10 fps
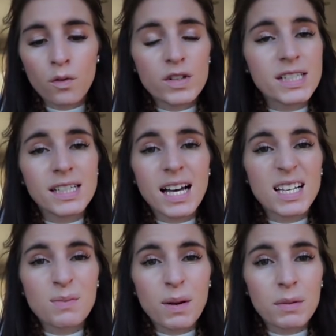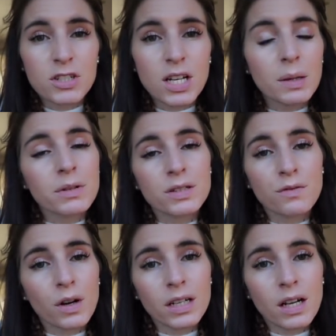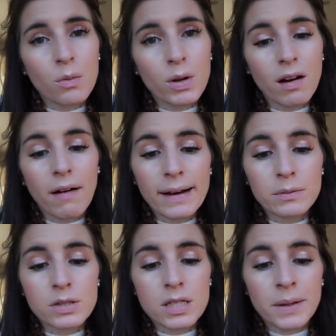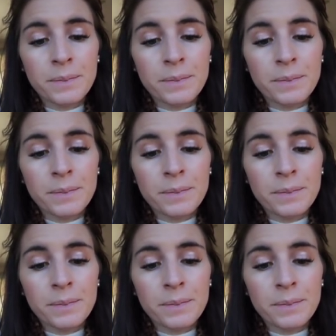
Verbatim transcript: obviously that is pretty much it because Friday night we are out